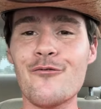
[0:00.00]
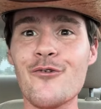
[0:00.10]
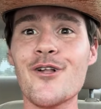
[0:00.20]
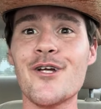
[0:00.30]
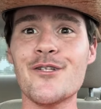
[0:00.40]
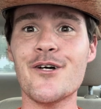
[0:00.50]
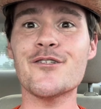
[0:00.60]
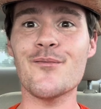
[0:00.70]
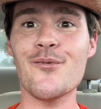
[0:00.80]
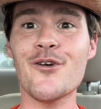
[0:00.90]
really does
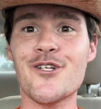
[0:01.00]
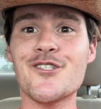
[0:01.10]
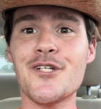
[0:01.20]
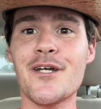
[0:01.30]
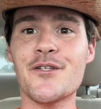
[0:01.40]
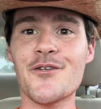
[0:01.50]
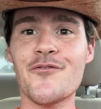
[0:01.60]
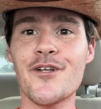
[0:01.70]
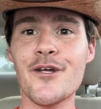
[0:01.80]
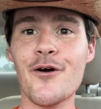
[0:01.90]
appreciate this
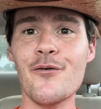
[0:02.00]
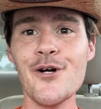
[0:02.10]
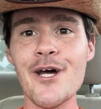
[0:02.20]
video